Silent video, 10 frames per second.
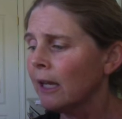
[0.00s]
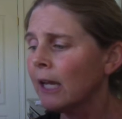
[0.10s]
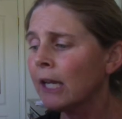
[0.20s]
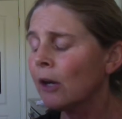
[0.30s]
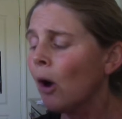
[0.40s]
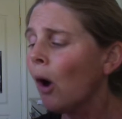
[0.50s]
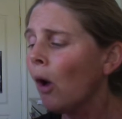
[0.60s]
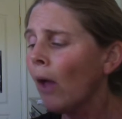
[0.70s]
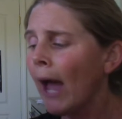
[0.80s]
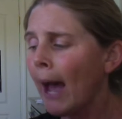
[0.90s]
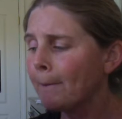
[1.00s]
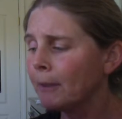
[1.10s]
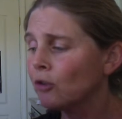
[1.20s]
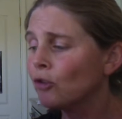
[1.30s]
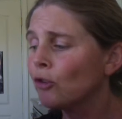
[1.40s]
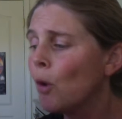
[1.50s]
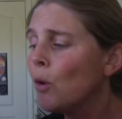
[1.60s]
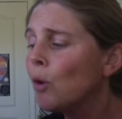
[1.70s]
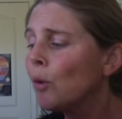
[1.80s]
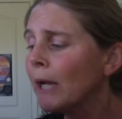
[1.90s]
It all happened so
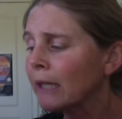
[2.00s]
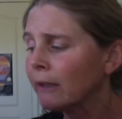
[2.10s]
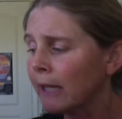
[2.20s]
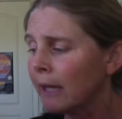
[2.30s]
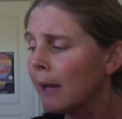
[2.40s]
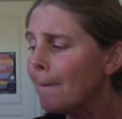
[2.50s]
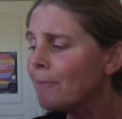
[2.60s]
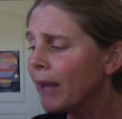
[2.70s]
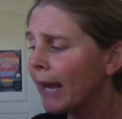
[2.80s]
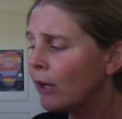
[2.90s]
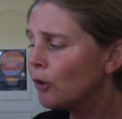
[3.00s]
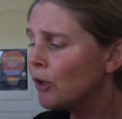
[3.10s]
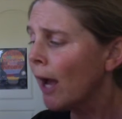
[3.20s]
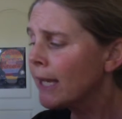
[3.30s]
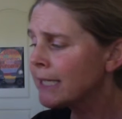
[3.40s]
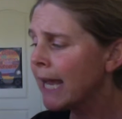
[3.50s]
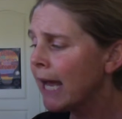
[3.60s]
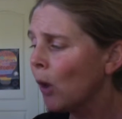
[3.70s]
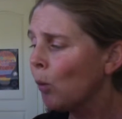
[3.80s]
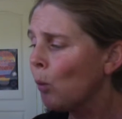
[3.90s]
quickly that I could not
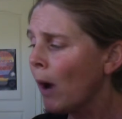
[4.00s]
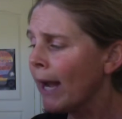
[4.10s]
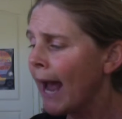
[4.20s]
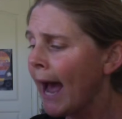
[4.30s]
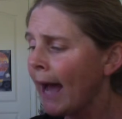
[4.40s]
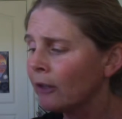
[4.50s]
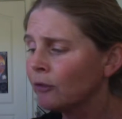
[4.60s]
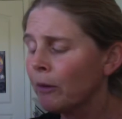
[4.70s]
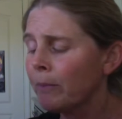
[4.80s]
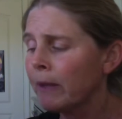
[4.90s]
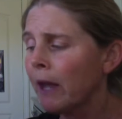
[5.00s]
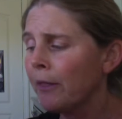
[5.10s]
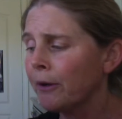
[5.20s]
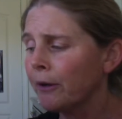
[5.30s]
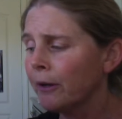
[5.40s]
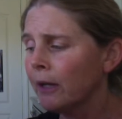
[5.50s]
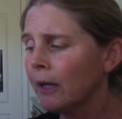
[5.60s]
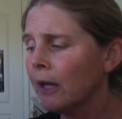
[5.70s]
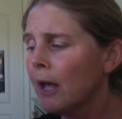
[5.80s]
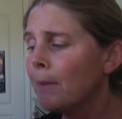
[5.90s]
tell one act from the other.
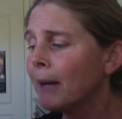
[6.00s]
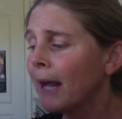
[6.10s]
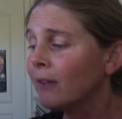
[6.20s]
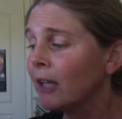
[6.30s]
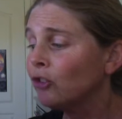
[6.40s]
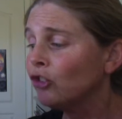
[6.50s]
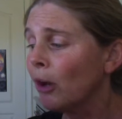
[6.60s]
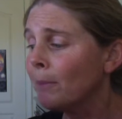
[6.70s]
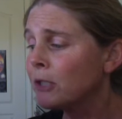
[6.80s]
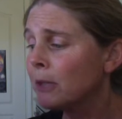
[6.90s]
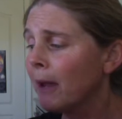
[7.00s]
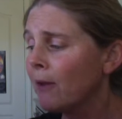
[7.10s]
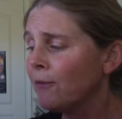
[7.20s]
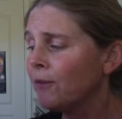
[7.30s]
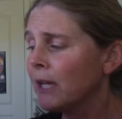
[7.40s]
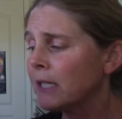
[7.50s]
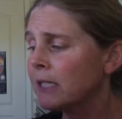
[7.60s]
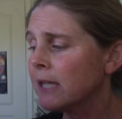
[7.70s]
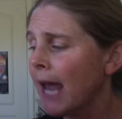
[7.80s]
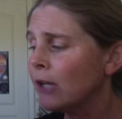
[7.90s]
But as I jumped to my feet
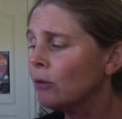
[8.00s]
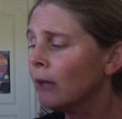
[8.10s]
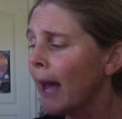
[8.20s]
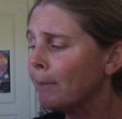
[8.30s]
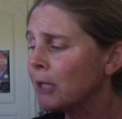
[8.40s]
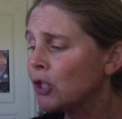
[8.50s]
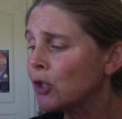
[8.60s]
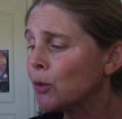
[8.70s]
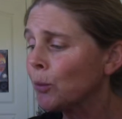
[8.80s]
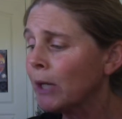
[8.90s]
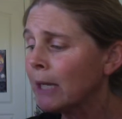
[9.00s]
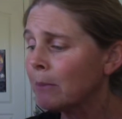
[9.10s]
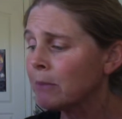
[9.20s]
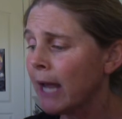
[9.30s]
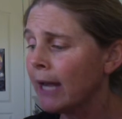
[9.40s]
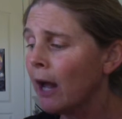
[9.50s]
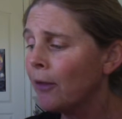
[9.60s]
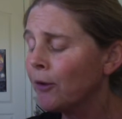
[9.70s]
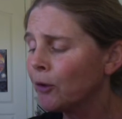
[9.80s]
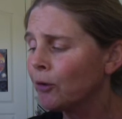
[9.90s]
and Eulapi screamed and
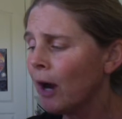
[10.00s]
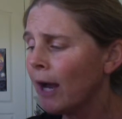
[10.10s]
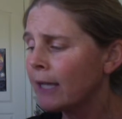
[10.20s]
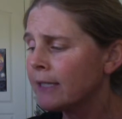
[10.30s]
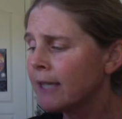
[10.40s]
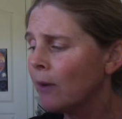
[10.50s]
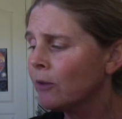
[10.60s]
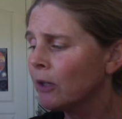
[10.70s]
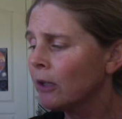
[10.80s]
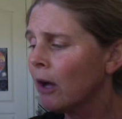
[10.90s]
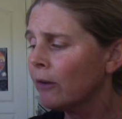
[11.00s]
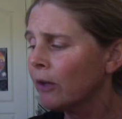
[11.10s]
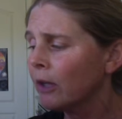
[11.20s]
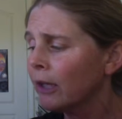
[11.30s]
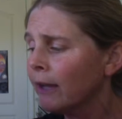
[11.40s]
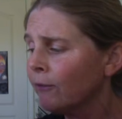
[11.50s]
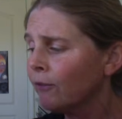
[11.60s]
other cries sounded along the cliff,